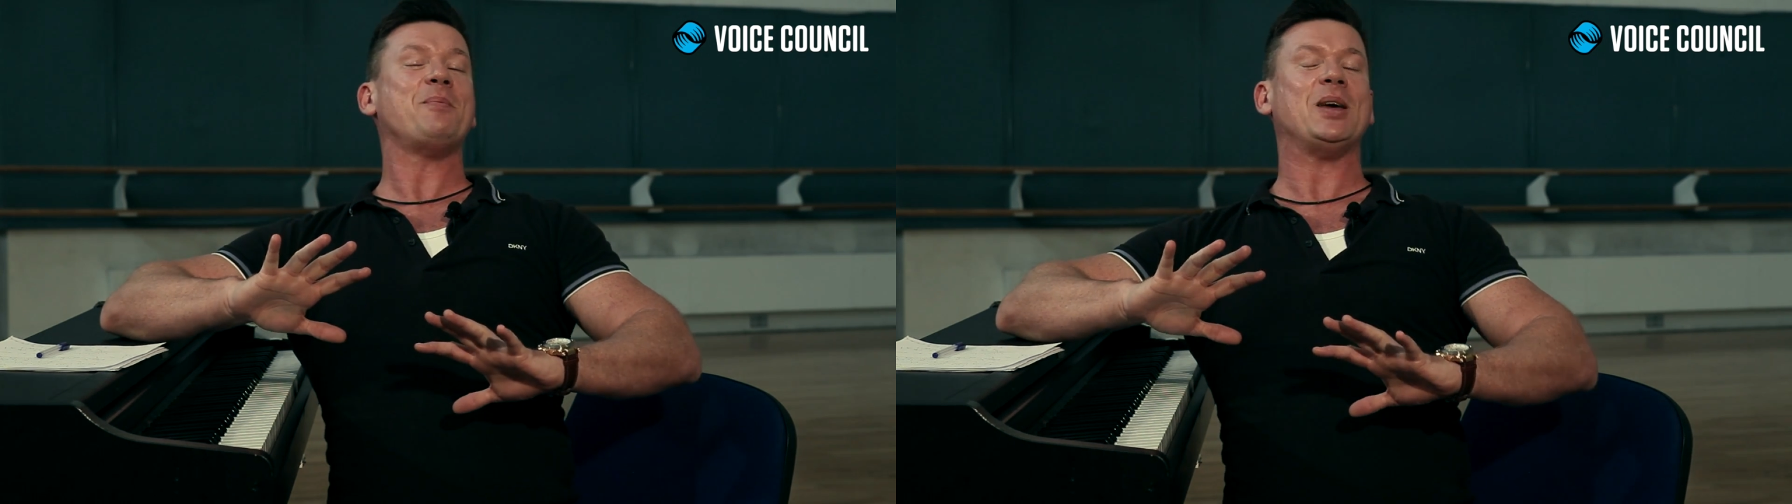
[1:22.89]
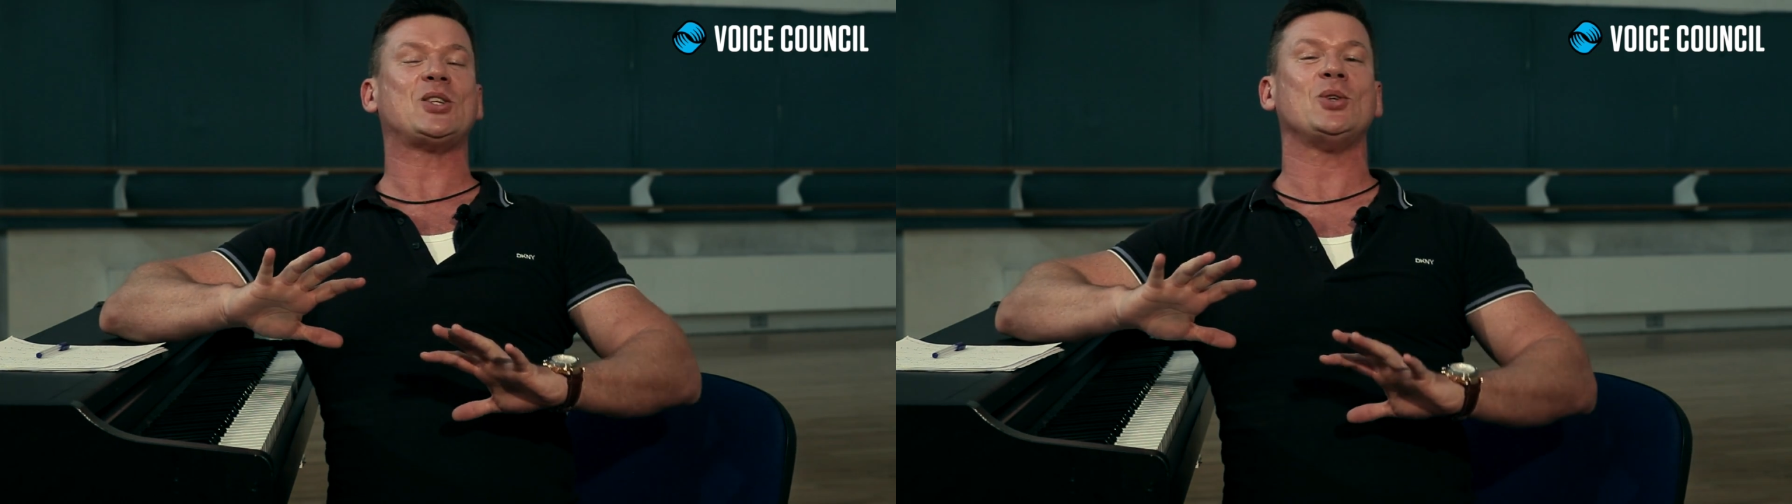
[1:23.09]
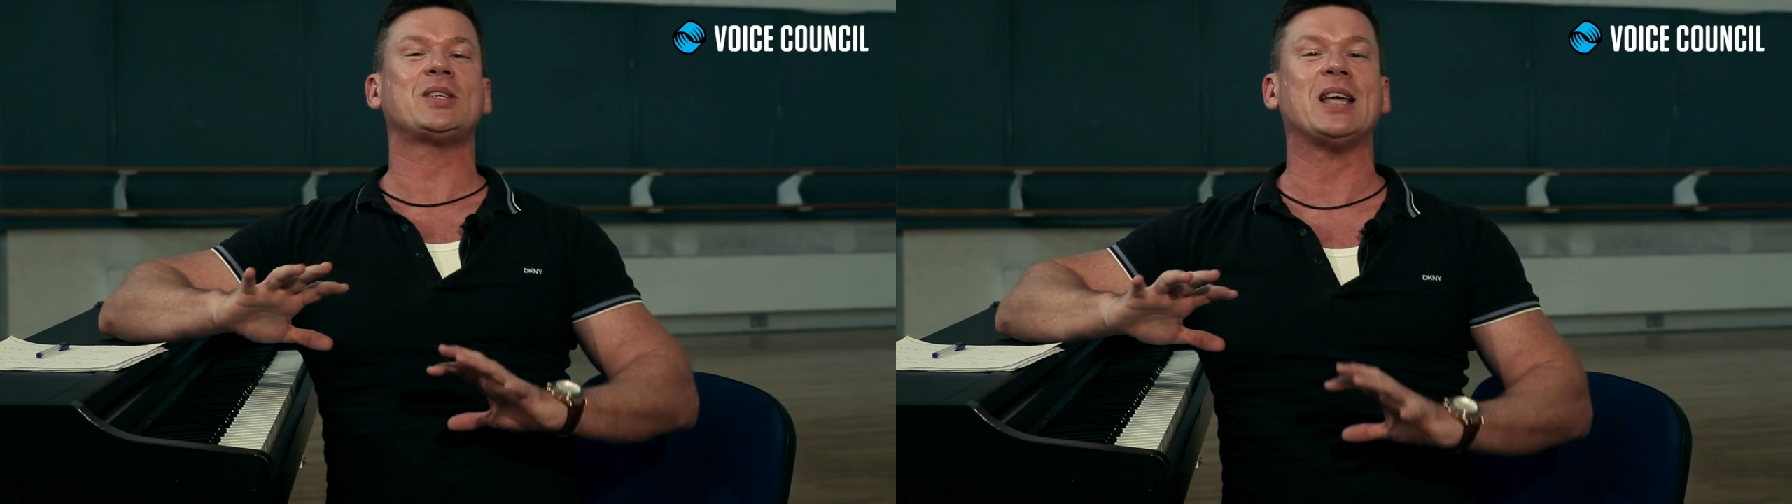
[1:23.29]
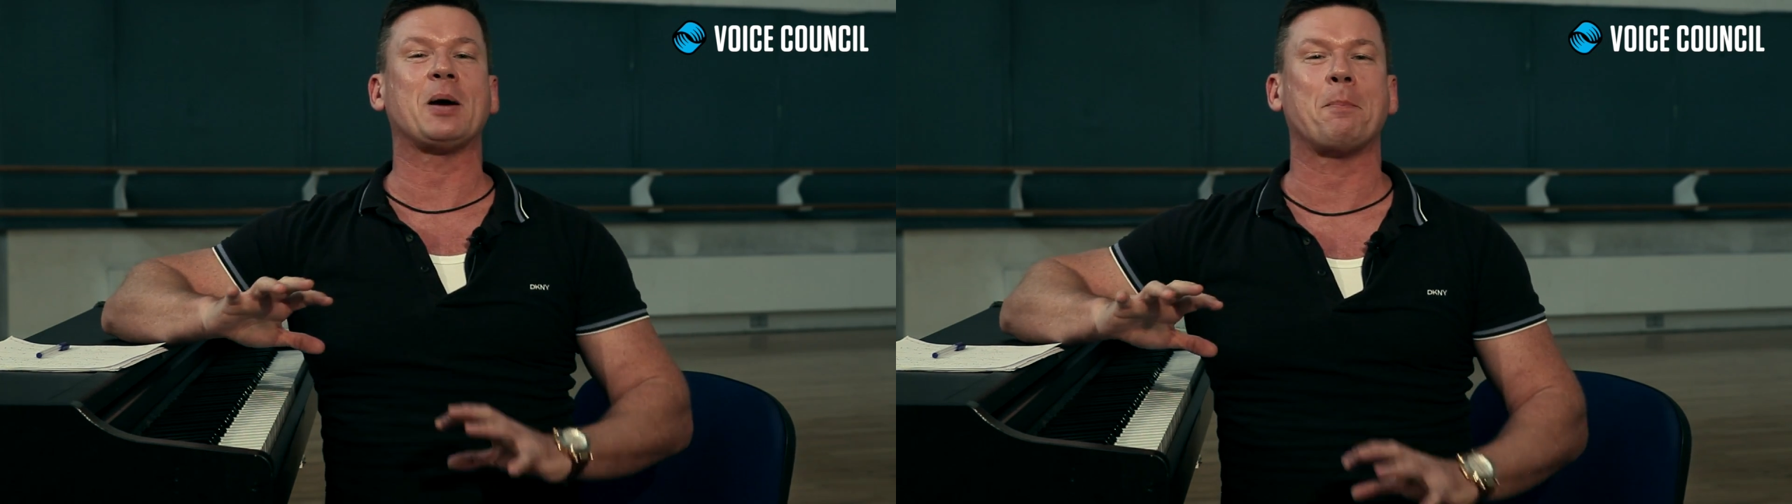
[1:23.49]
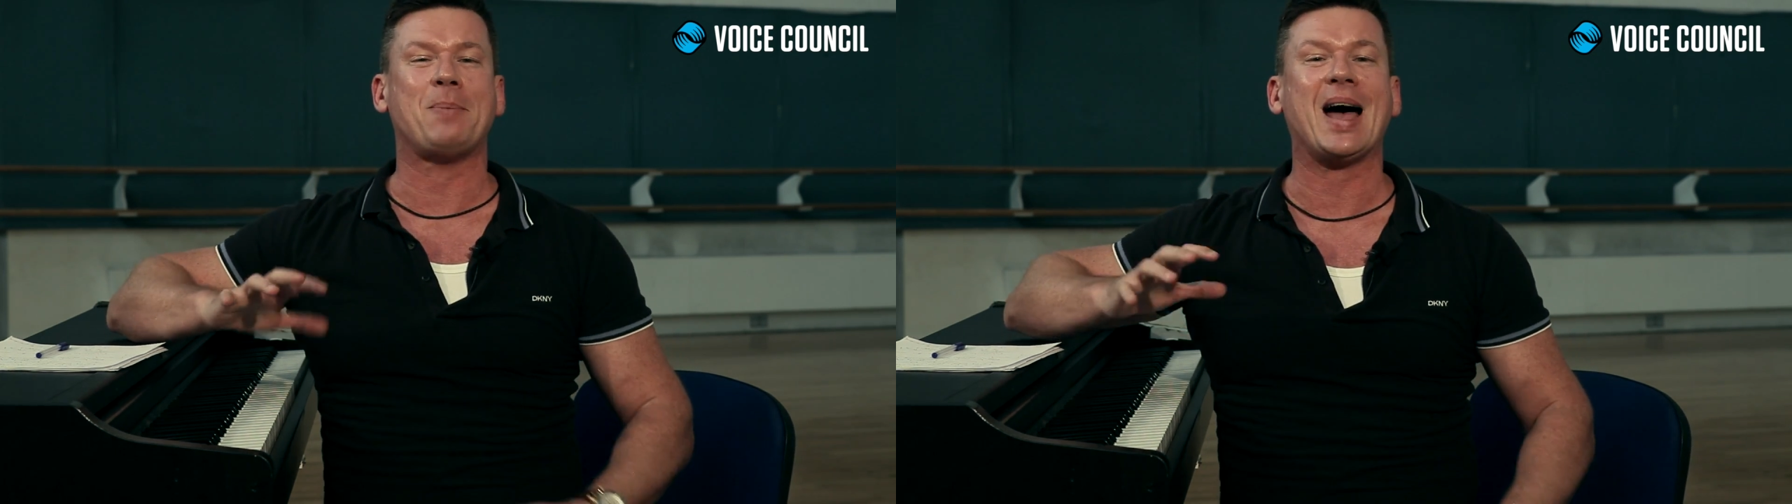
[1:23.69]
makes you
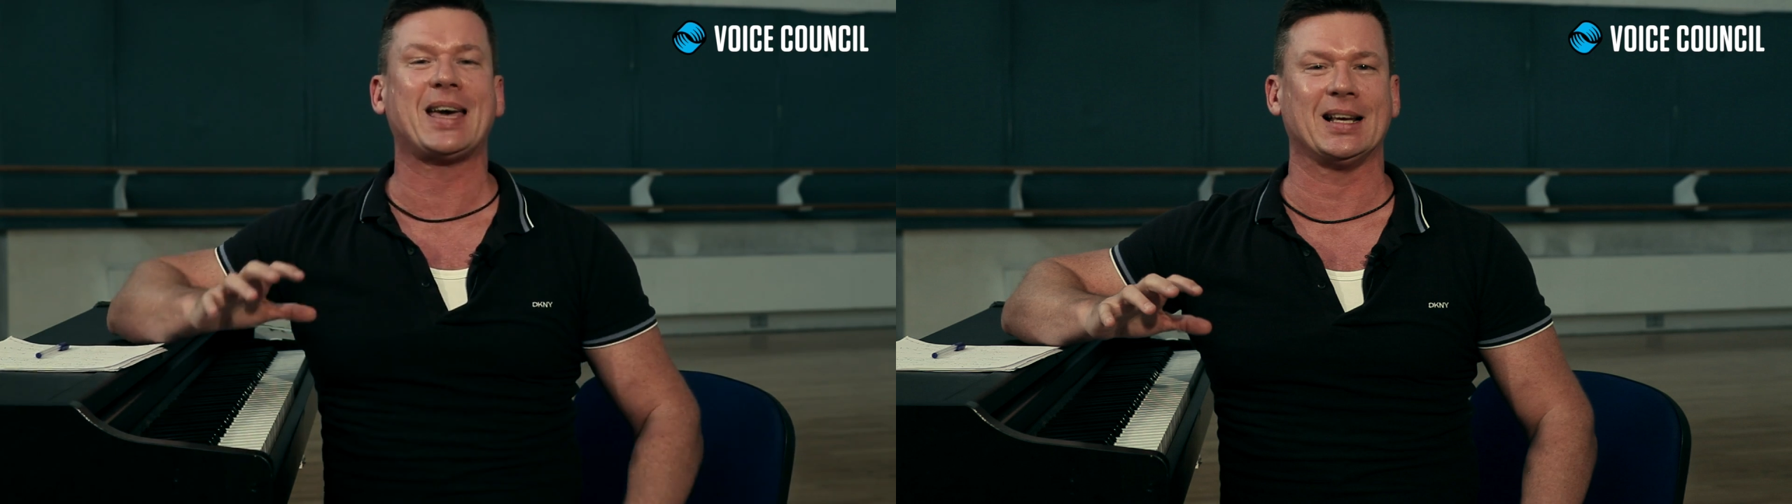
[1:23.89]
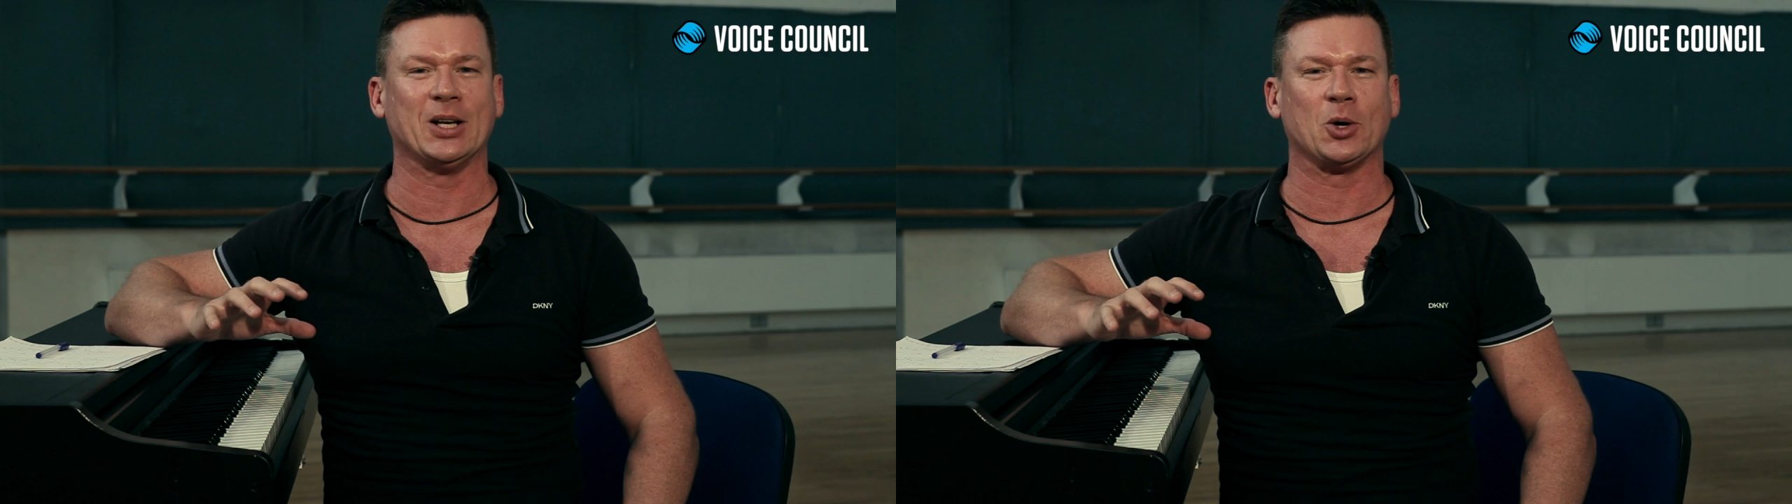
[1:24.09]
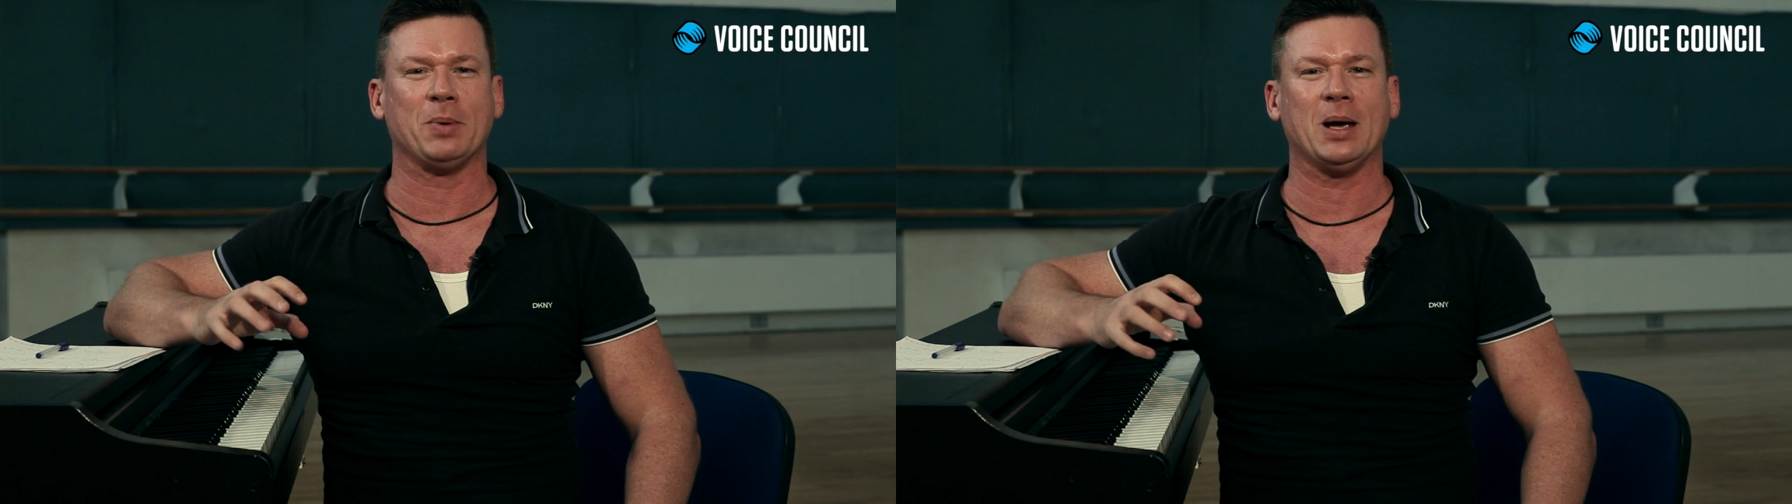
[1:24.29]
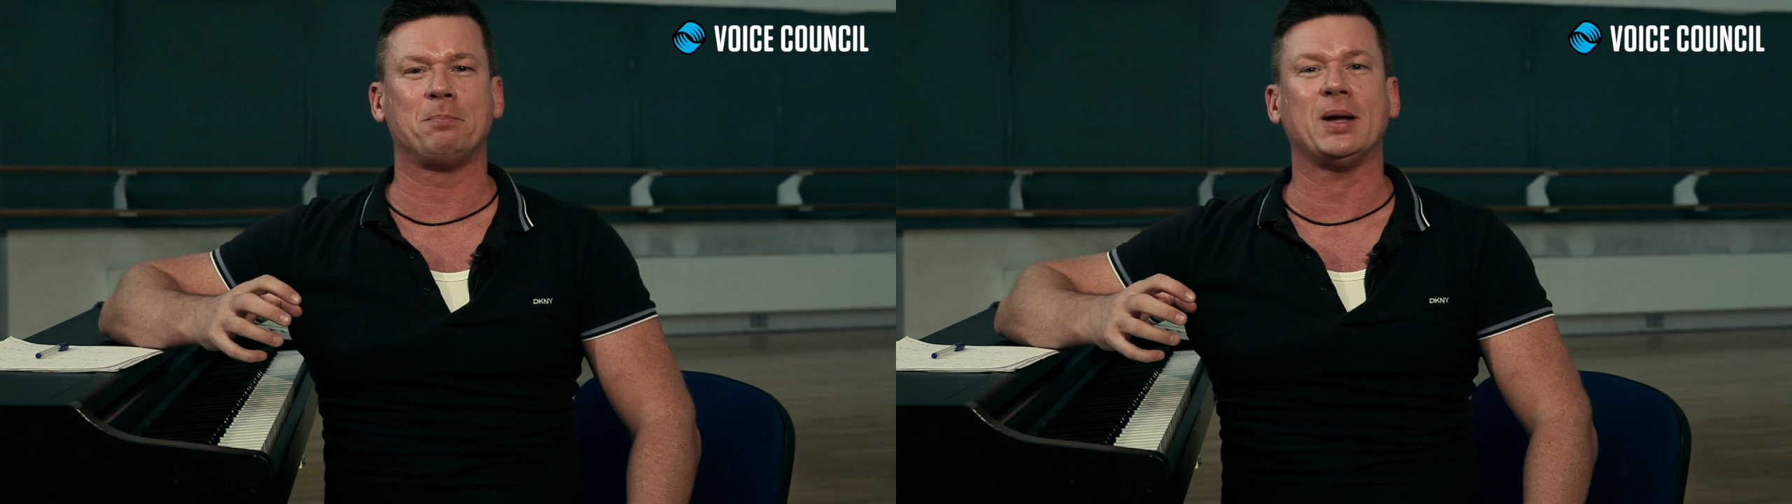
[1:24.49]
step back a little bit,